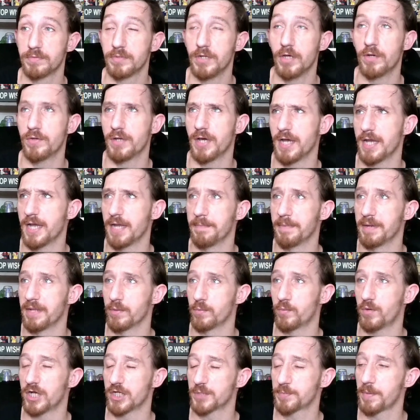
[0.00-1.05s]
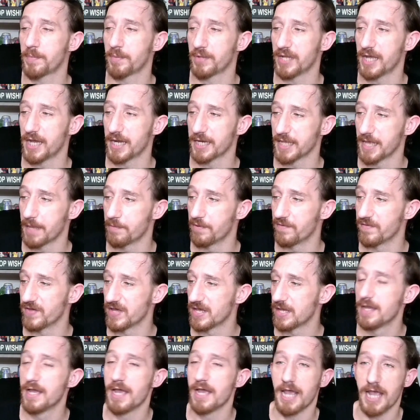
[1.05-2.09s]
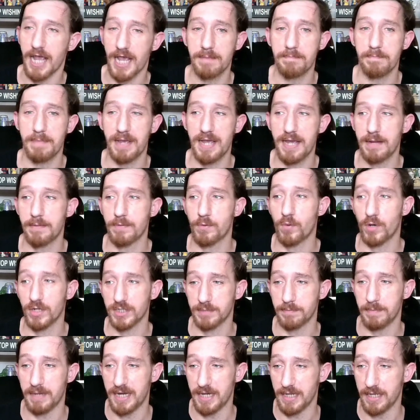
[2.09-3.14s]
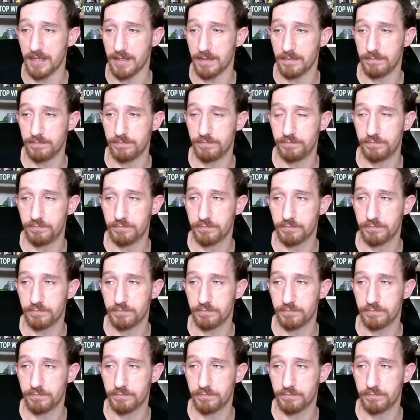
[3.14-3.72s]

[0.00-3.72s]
No, not Ant-Man and the Wasp. People like that movie. Ant-Man and Quantumania.